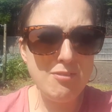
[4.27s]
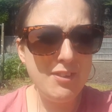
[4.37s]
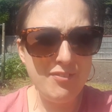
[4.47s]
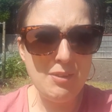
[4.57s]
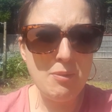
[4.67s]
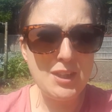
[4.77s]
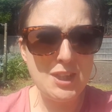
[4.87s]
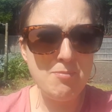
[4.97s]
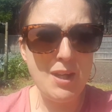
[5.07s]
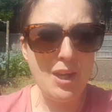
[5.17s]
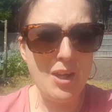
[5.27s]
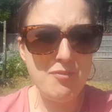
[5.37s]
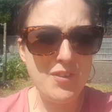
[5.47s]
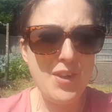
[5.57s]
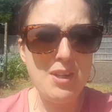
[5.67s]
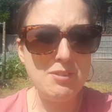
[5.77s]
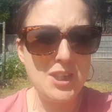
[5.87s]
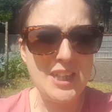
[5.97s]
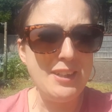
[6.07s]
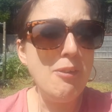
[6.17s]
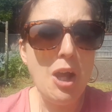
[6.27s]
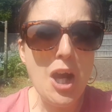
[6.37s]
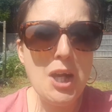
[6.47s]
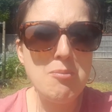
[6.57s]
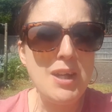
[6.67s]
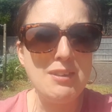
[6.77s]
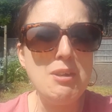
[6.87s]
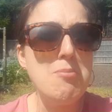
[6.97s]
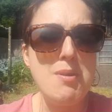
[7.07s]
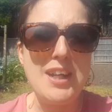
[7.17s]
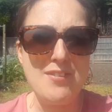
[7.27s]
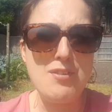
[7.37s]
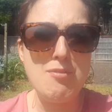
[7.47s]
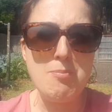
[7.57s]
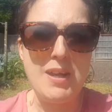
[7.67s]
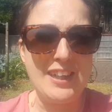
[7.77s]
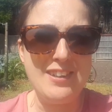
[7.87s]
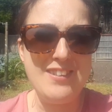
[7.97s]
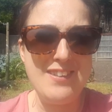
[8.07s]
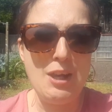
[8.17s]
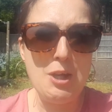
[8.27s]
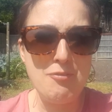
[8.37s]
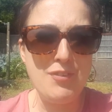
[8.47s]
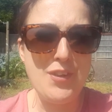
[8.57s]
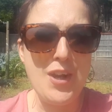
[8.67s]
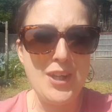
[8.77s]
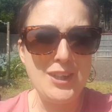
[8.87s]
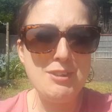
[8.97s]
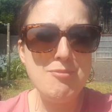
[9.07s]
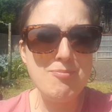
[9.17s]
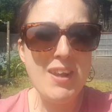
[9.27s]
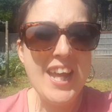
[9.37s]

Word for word: or if you're watching my lifestyle channel, hi, welcome back to Rebecca's Lifestyle.